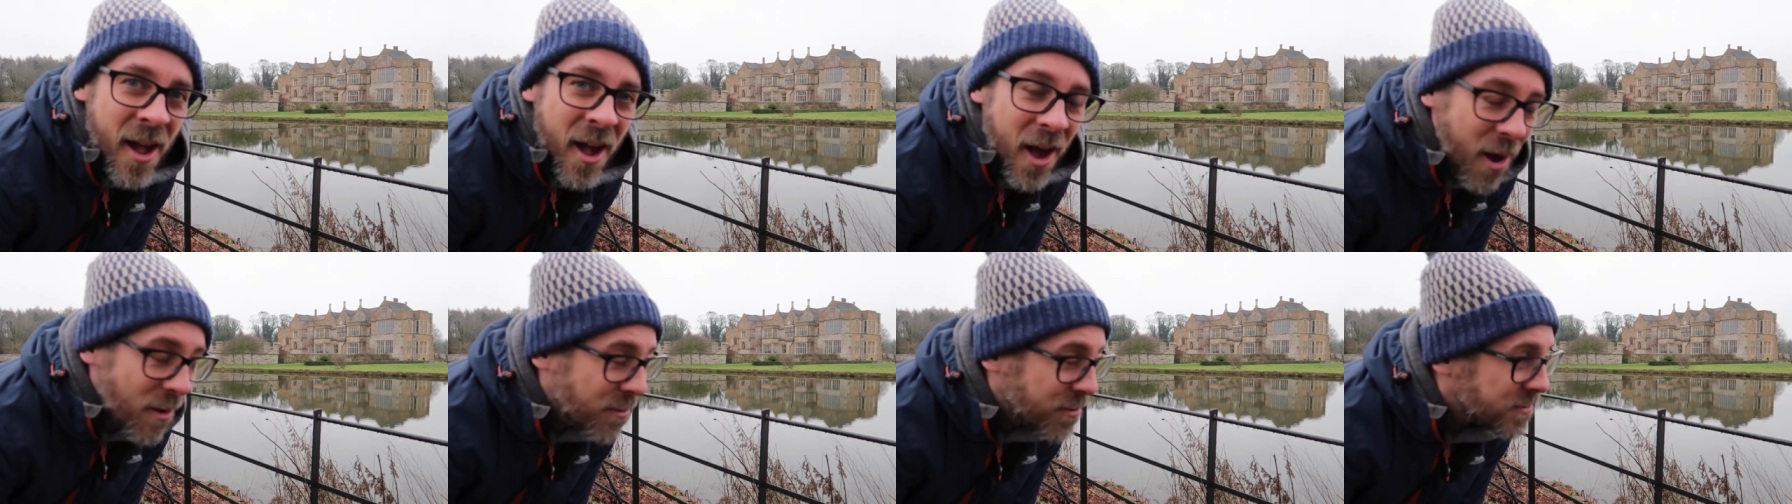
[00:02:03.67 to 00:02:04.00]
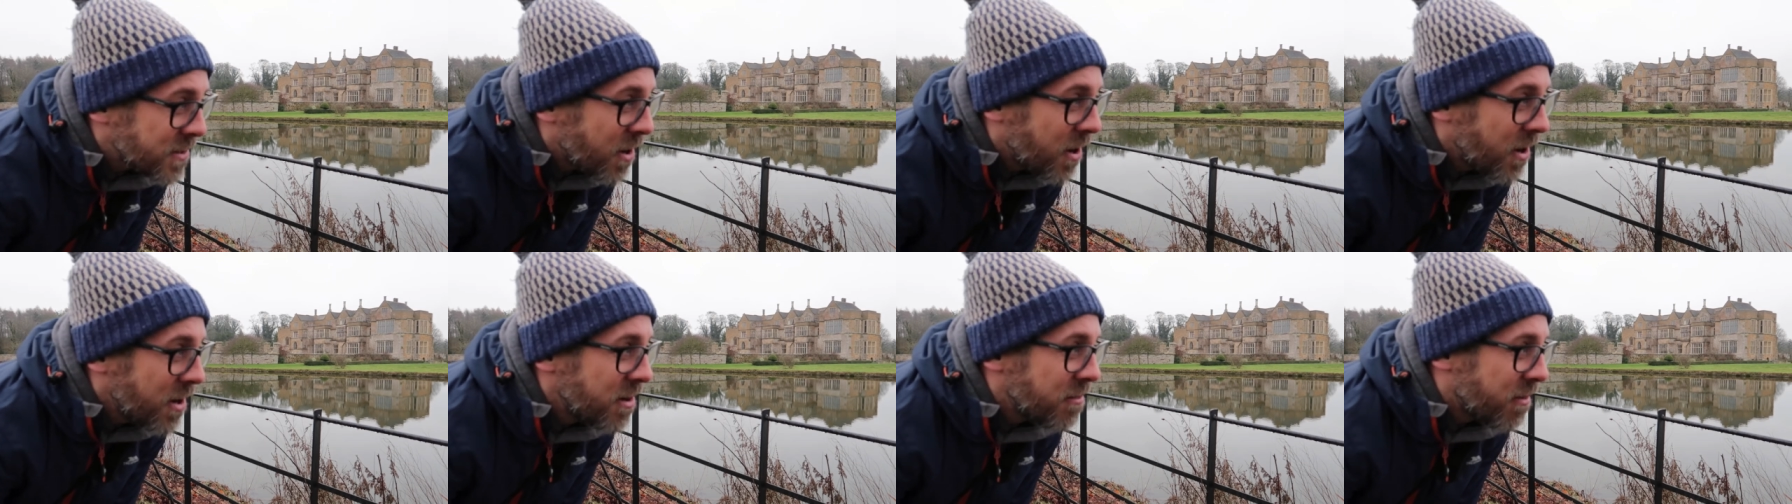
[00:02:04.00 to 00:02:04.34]
I was
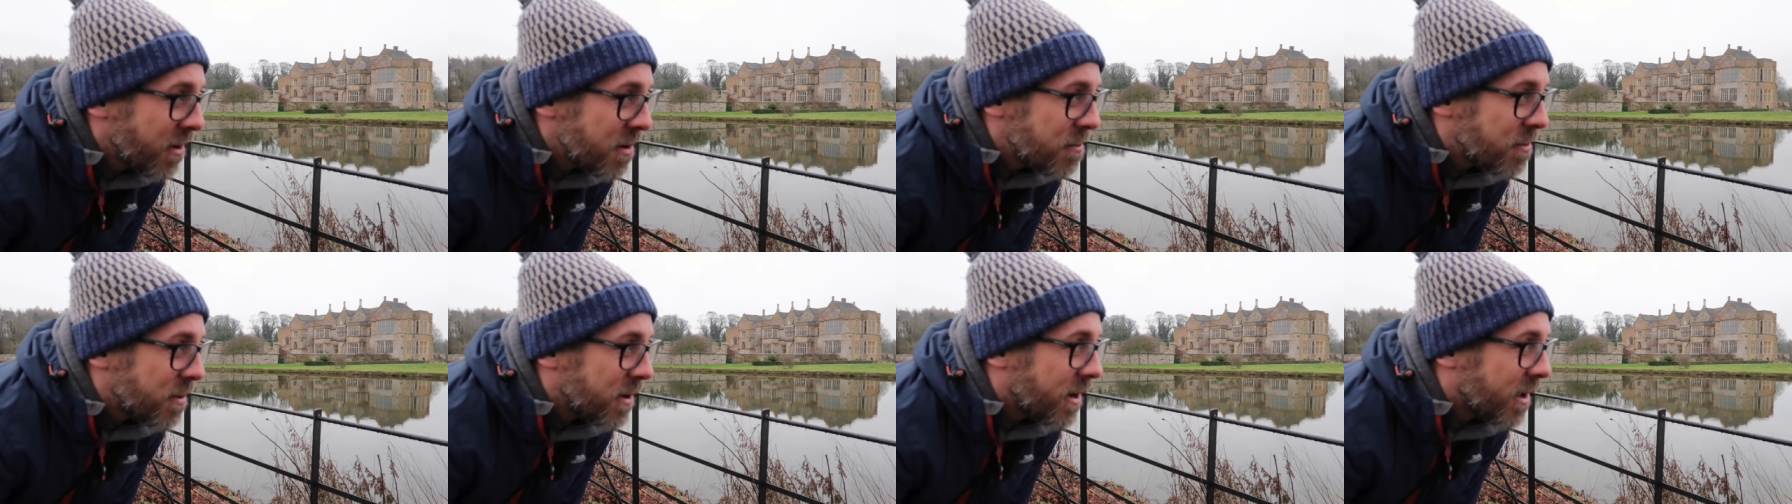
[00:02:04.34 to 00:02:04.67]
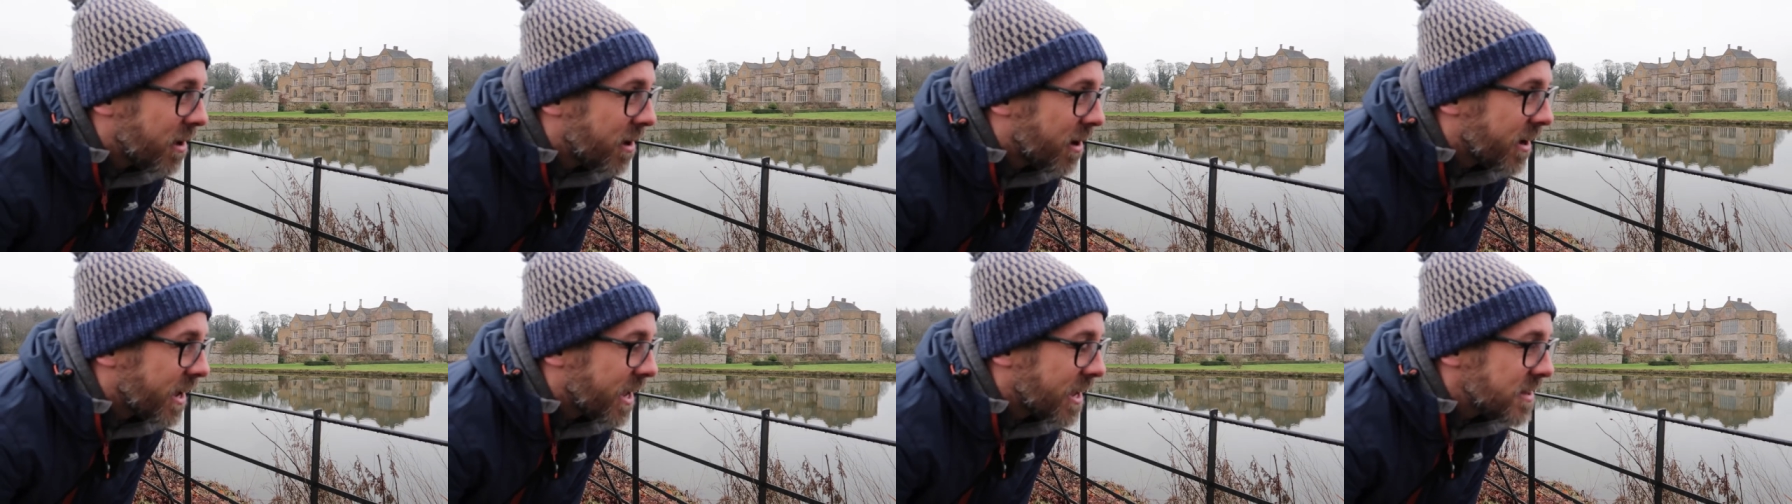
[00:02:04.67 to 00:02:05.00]
kind of hoping that I'd